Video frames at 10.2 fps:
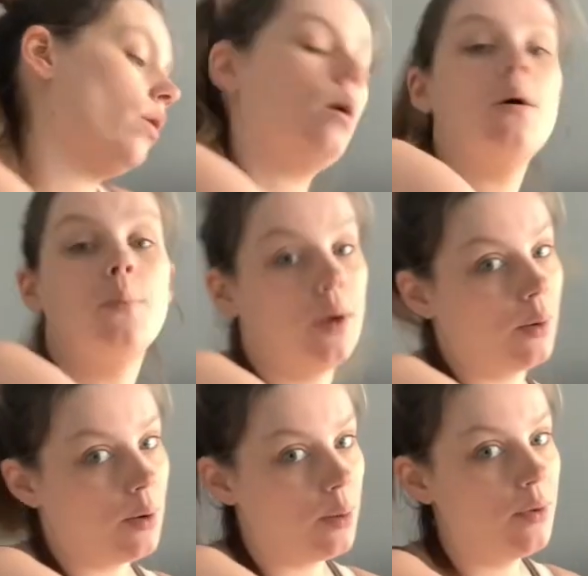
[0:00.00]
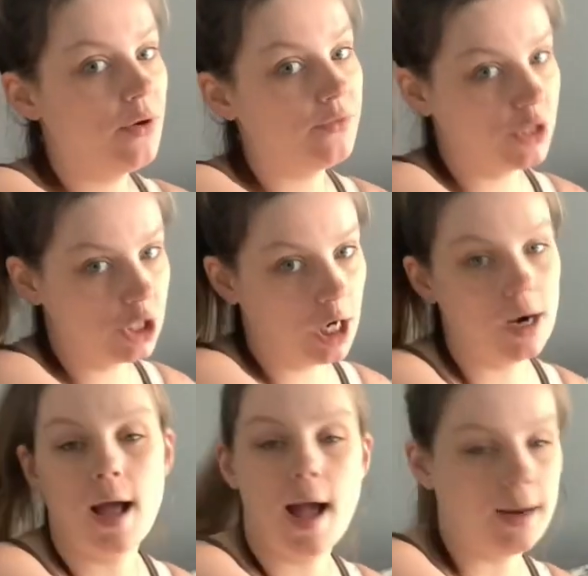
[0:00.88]
bring a robe for
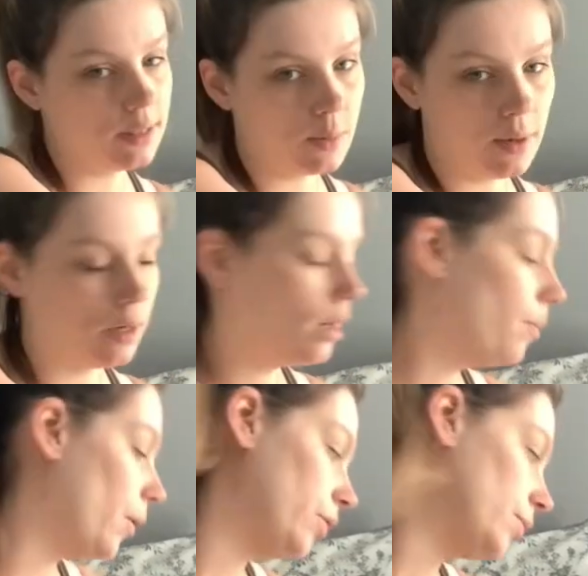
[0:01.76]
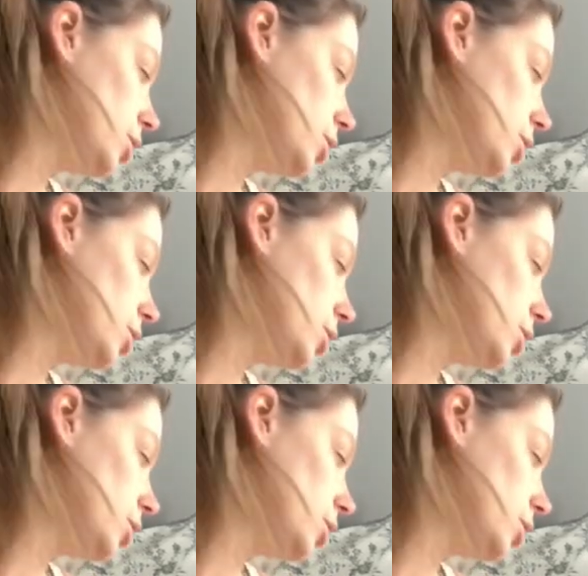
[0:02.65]
sure, and a sweater, both of which